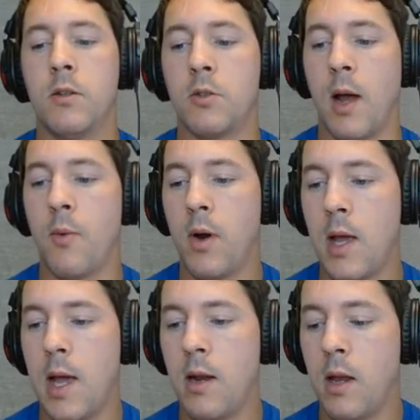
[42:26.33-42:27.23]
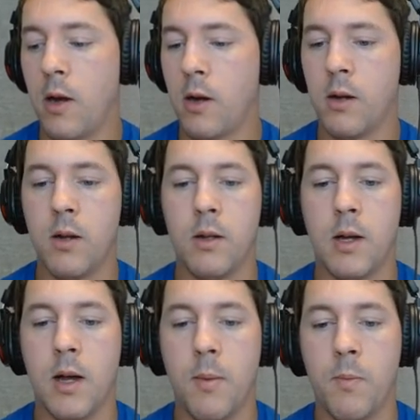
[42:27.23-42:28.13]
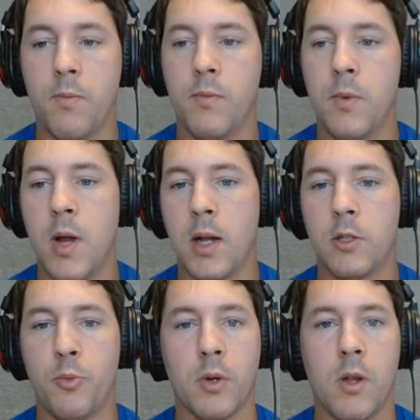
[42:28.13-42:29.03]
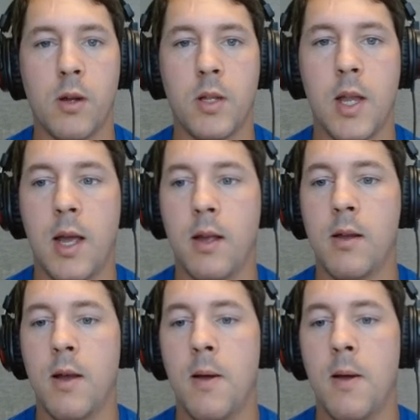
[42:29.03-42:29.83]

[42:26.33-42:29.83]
So I want to end here, not super long today,